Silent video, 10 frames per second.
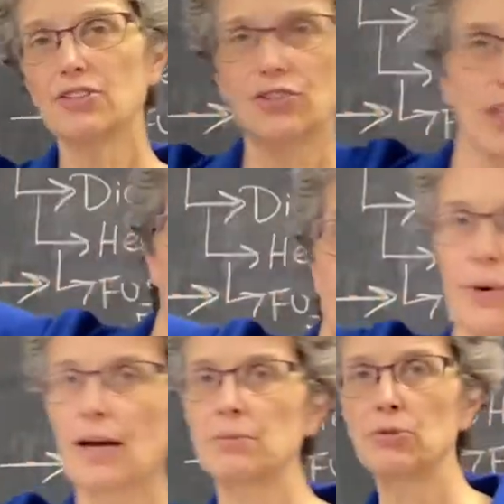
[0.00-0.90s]
to get
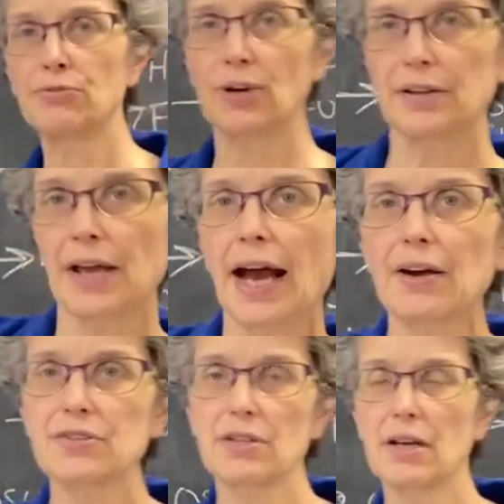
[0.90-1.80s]
around and move around the
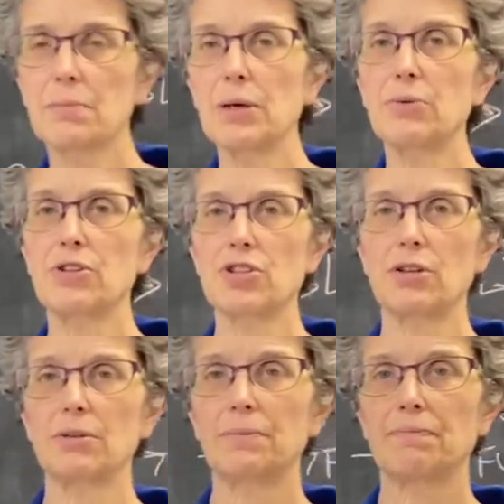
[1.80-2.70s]
house and not compete with each other.